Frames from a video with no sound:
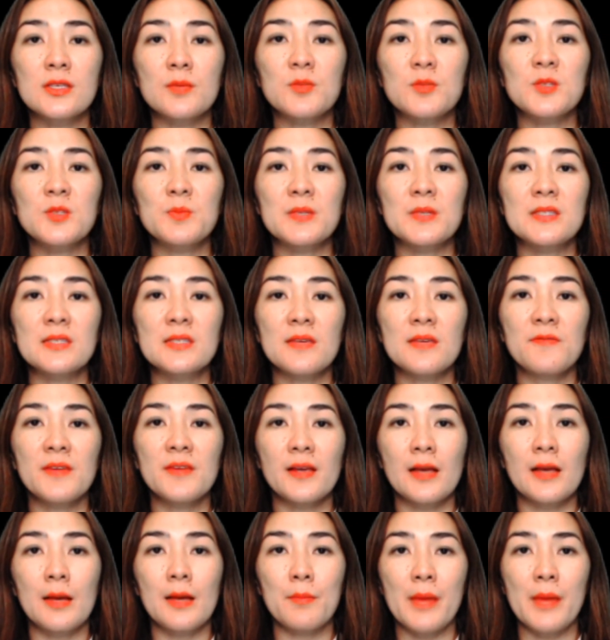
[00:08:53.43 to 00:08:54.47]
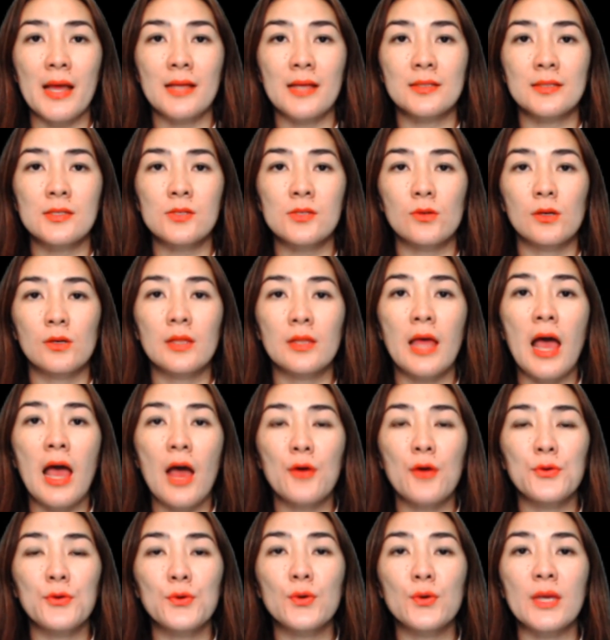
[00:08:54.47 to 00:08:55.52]
specific commands on how
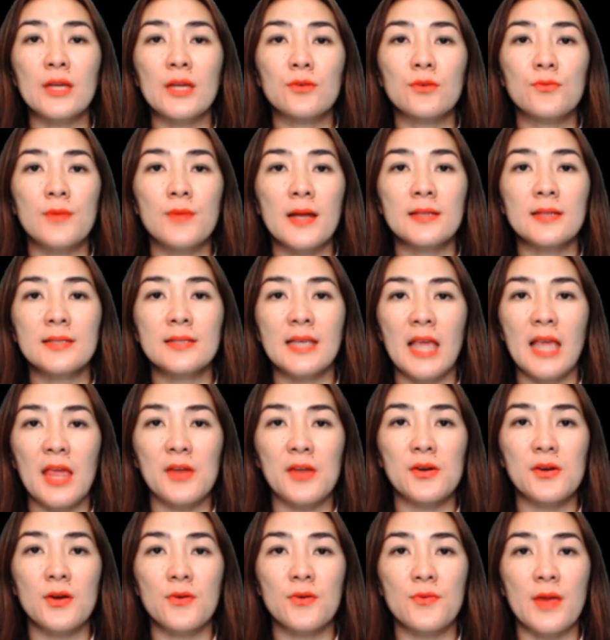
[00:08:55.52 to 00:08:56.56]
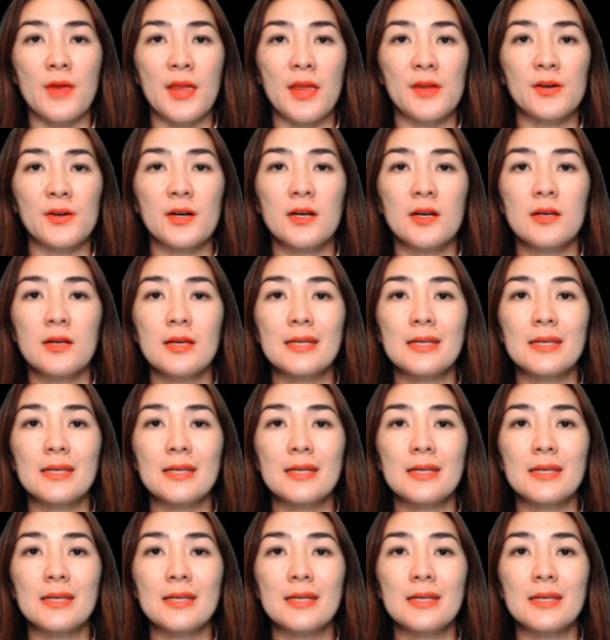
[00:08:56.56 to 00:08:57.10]
you can run GatorGrader